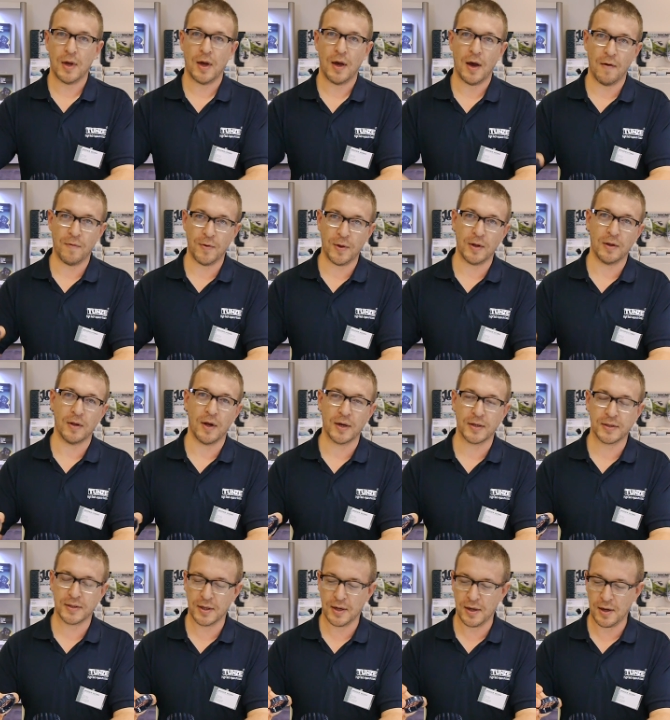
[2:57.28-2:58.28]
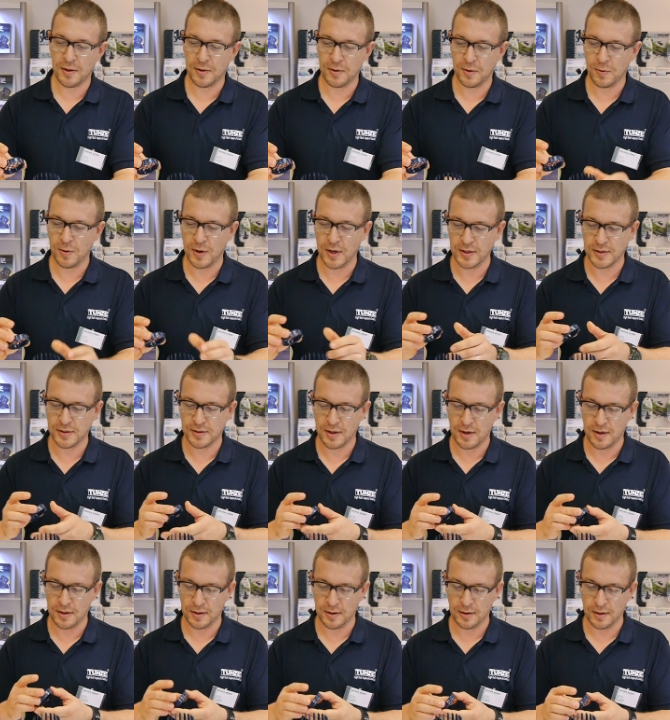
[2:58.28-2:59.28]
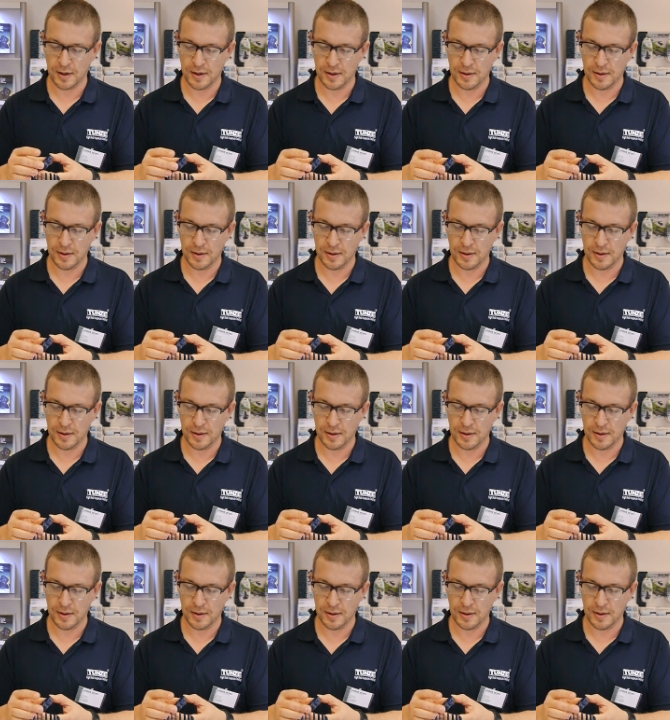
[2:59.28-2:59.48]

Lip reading: Everything locks together quite solidly.